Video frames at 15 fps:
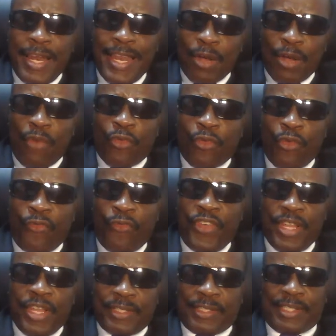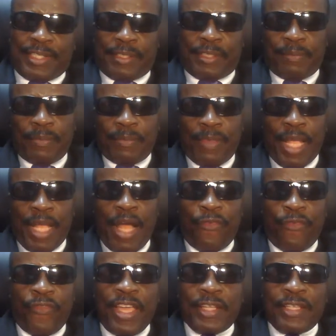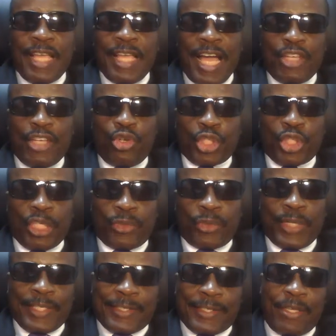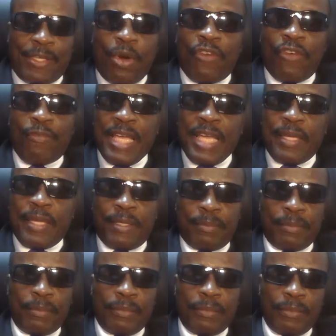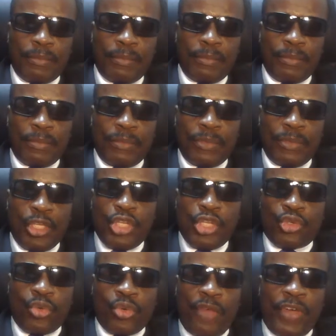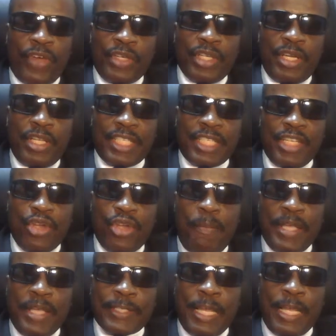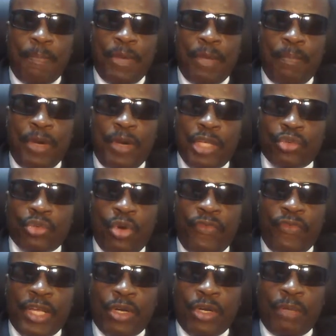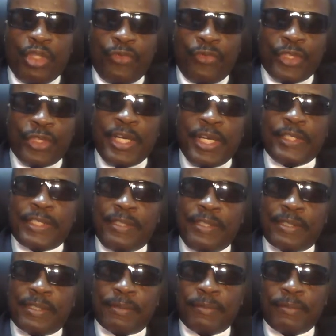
of confidence affects the idiosyncrasy of men. A true evangelist leader must help members to overcome difficulties.